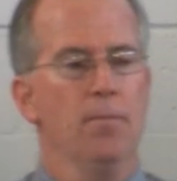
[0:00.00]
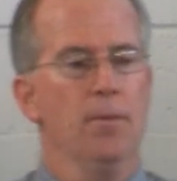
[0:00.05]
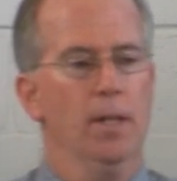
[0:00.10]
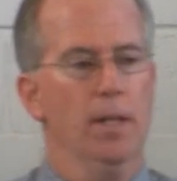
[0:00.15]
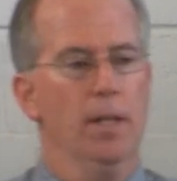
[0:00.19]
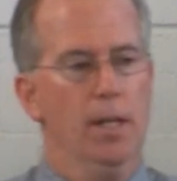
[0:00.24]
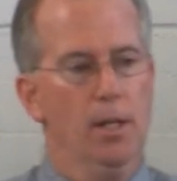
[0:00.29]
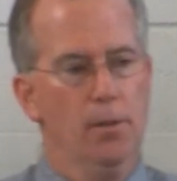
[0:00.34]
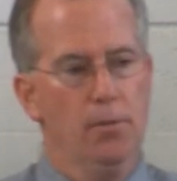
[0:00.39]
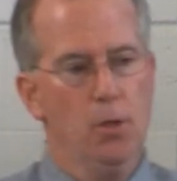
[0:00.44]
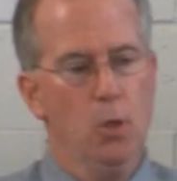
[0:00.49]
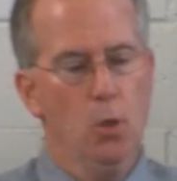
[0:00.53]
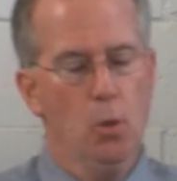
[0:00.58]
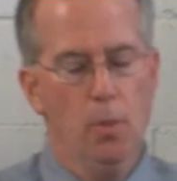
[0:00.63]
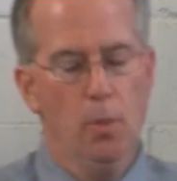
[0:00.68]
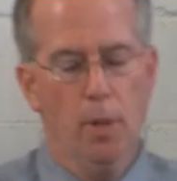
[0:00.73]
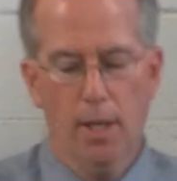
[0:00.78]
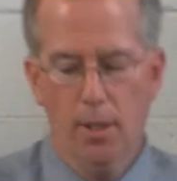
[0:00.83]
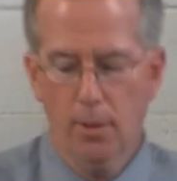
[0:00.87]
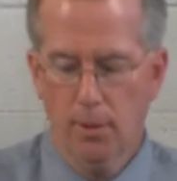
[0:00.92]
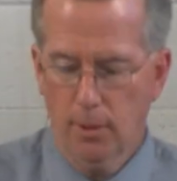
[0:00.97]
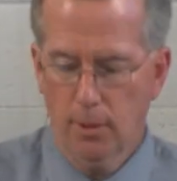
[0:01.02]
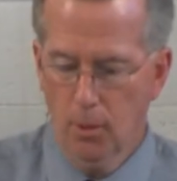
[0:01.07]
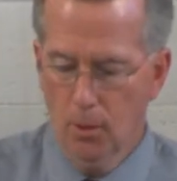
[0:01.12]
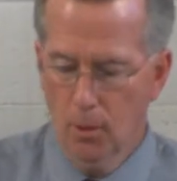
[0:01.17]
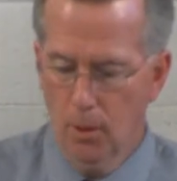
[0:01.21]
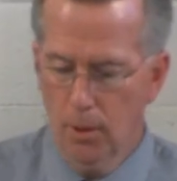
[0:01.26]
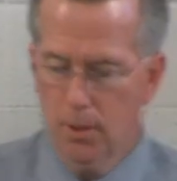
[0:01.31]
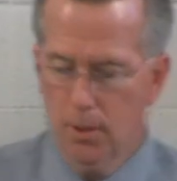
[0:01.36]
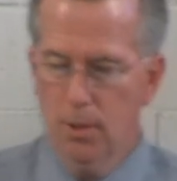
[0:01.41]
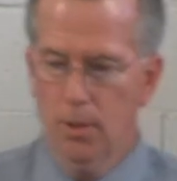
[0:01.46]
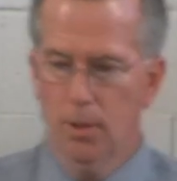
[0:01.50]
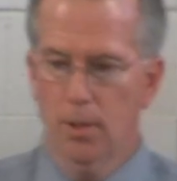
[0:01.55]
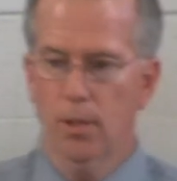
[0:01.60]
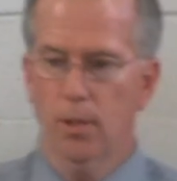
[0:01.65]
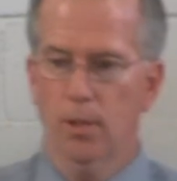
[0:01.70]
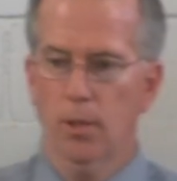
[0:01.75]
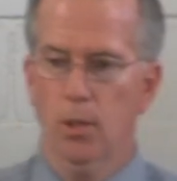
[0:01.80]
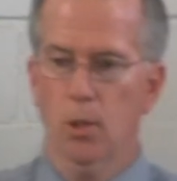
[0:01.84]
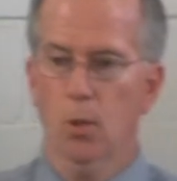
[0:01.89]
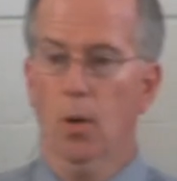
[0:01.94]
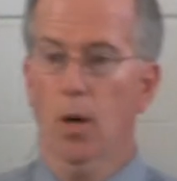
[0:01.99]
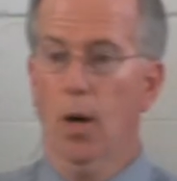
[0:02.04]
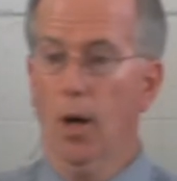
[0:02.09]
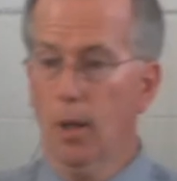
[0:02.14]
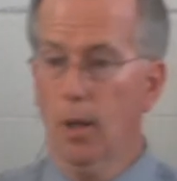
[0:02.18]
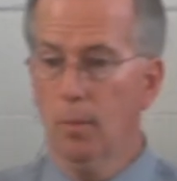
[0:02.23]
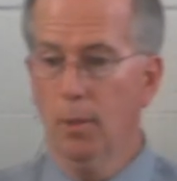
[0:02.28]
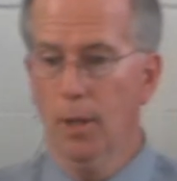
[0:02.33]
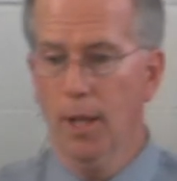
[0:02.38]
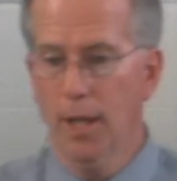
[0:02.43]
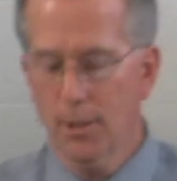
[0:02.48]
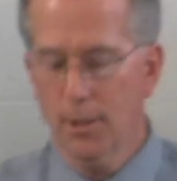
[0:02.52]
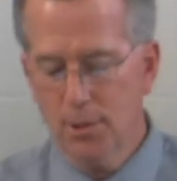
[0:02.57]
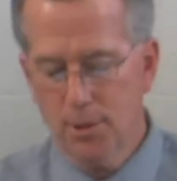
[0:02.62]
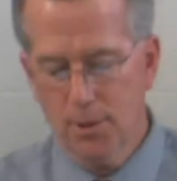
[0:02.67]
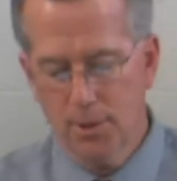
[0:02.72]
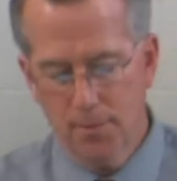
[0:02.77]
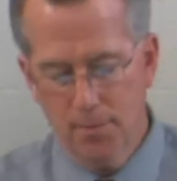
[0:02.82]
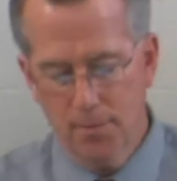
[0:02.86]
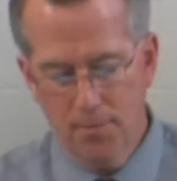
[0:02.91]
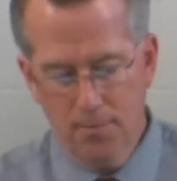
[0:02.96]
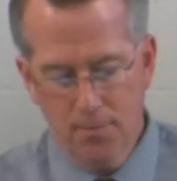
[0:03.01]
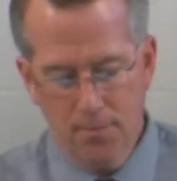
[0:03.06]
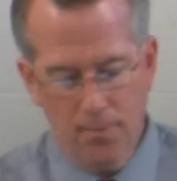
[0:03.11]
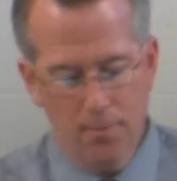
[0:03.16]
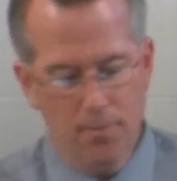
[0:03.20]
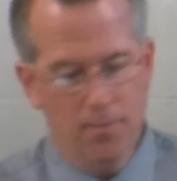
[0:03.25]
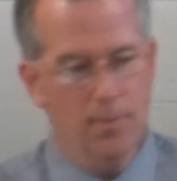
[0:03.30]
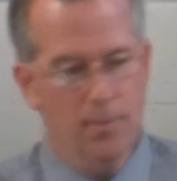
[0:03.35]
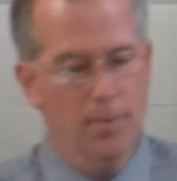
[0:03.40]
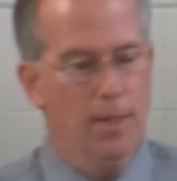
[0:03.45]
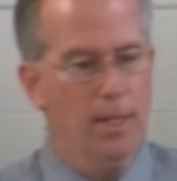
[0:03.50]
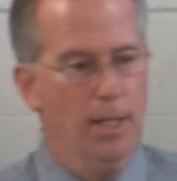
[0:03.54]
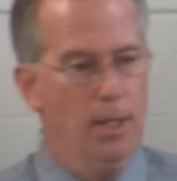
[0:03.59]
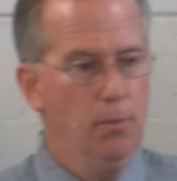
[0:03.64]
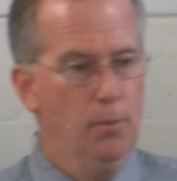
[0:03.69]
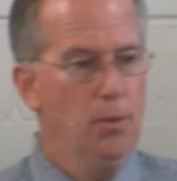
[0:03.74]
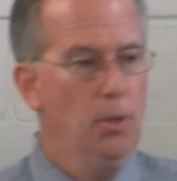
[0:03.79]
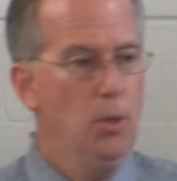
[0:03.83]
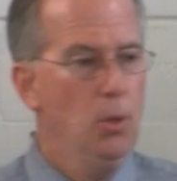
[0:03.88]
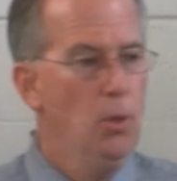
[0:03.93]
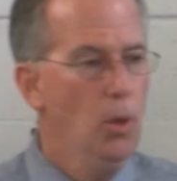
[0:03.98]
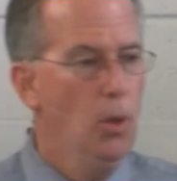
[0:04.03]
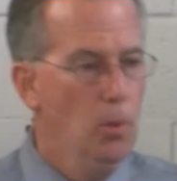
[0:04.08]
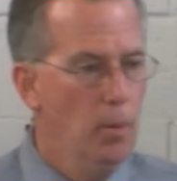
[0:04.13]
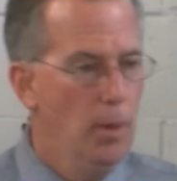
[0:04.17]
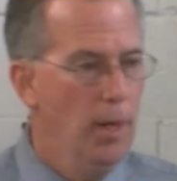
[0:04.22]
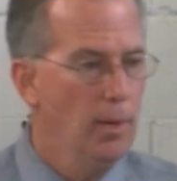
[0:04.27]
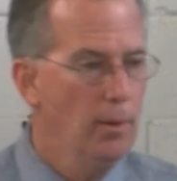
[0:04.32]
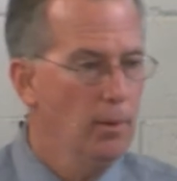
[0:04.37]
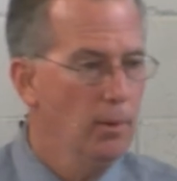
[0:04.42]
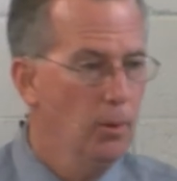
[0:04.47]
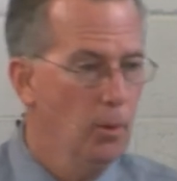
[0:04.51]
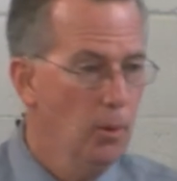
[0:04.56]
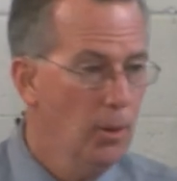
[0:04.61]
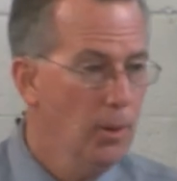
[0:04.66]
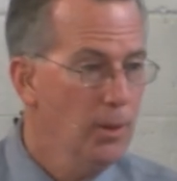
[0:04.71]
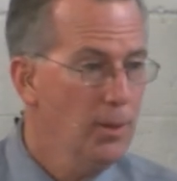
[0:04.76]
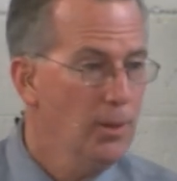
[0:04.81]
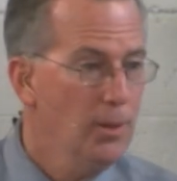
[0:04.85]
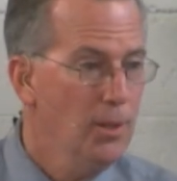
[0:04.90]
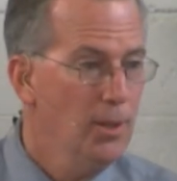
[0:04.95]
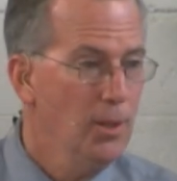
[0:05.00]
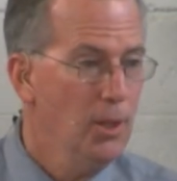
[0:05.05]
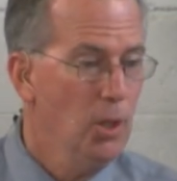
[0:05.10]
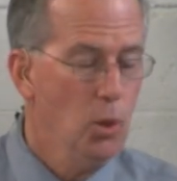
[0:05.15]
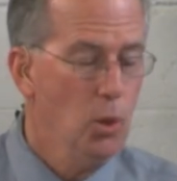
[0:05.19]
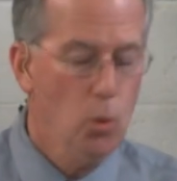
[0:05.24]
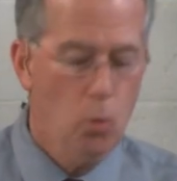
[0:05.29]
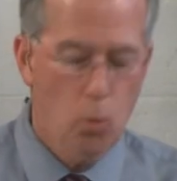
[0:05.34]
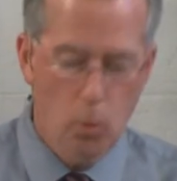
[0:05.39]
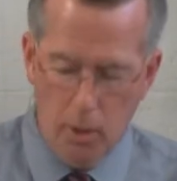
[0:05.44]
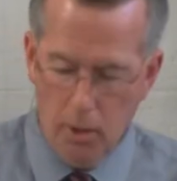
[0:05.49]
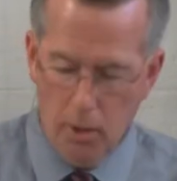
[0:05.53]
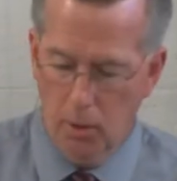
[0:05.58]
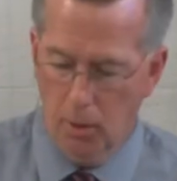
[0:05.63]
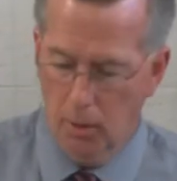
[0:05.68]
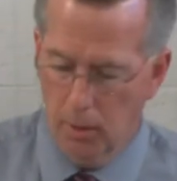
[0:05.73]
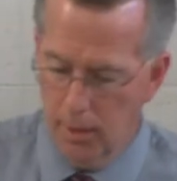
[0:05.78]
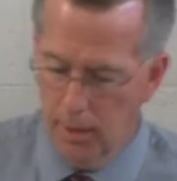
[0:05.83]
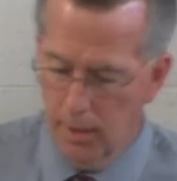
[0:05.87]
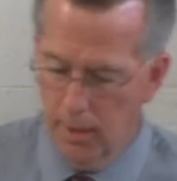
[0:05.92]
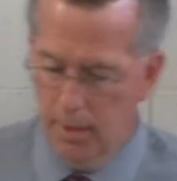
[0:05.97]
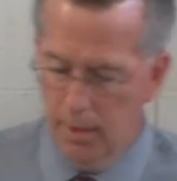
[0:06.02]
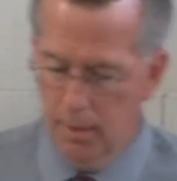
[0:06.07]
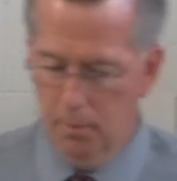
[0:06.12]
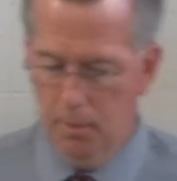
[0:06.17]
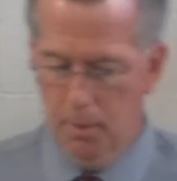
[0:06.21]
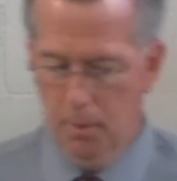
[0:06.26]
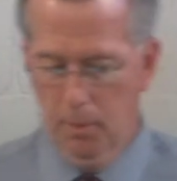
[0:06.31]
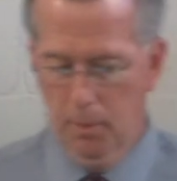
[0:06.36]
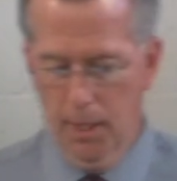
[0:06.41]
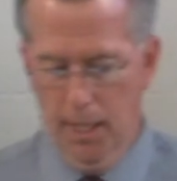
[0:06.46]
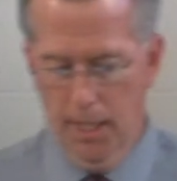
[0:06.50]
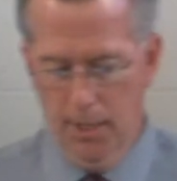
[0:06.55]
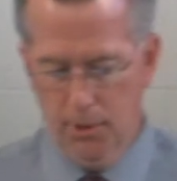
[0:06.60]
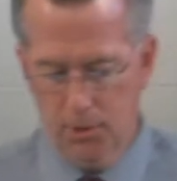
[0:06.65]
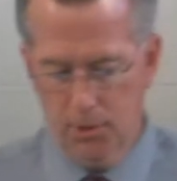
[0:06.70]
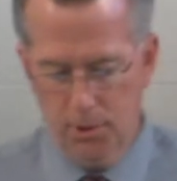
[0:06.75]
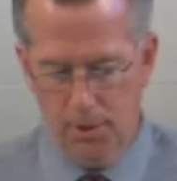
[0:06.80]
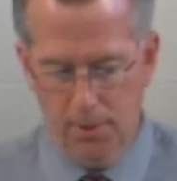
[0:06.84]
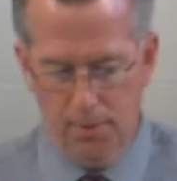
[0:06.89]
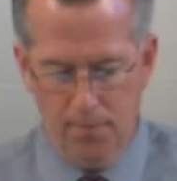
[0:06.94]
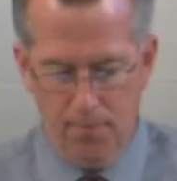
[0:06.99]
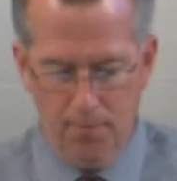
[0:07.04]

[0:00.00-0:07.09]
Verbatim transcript: That if you obey the Lord, you are blessed. If you obey the Lord, you will be blessed.